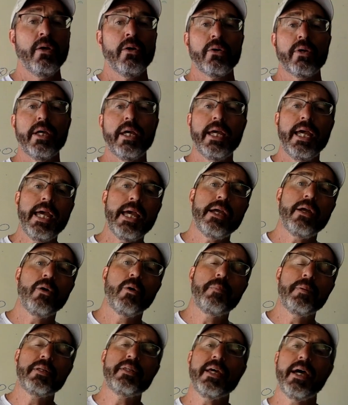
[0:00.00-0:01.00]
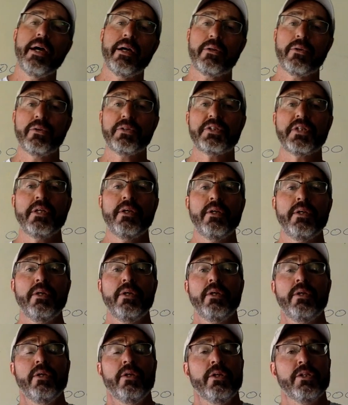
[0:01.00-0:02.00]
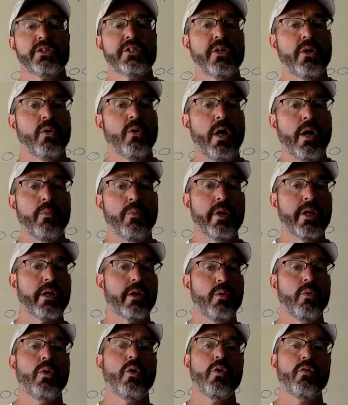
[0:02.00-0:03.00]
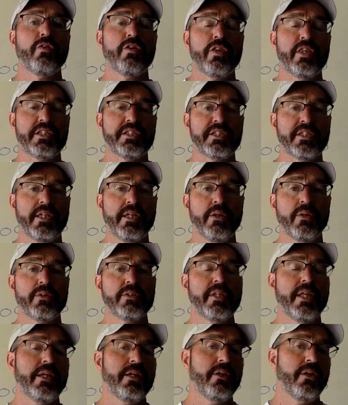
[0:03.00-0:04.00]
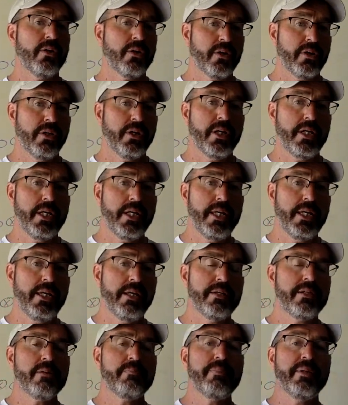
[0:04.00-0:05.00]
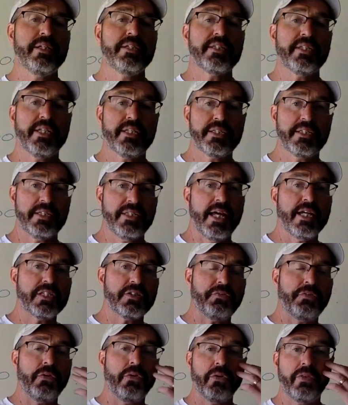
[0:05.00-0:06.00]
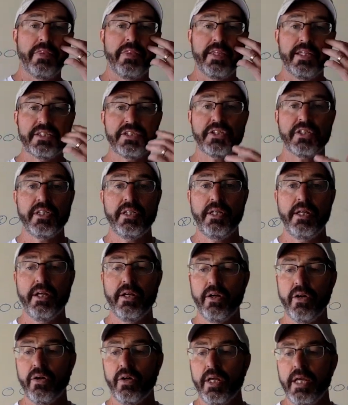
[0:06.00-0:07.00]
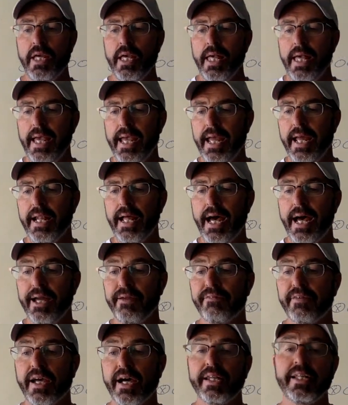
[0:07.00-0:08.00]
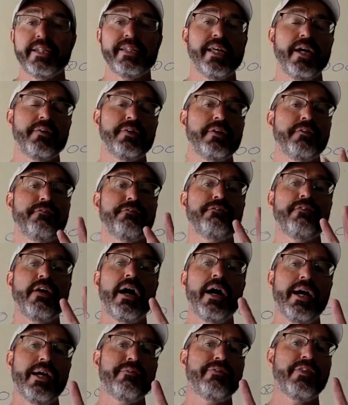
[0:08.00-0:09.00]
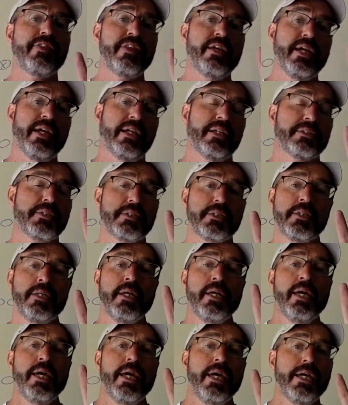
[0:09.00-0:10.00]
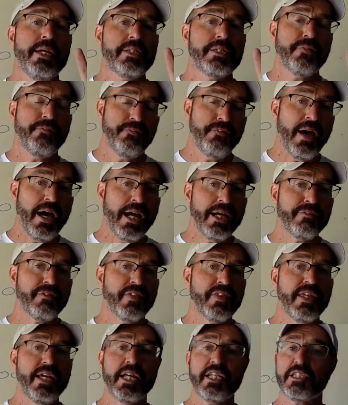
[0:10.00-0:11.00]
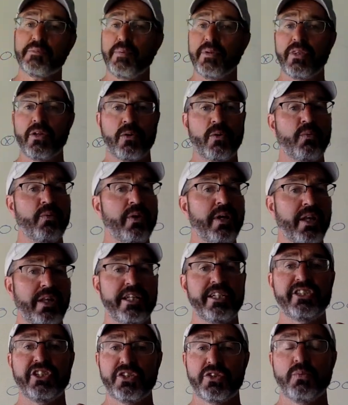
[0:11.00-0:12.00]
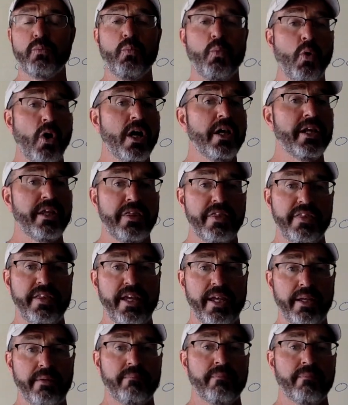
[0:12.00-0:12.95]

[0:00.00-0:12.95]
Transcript: Okay, hey, open tackles. So I want to go over the skills that you're going to need to be successful this year. And I've got it down to five things. It's five things, but they're really just one thing.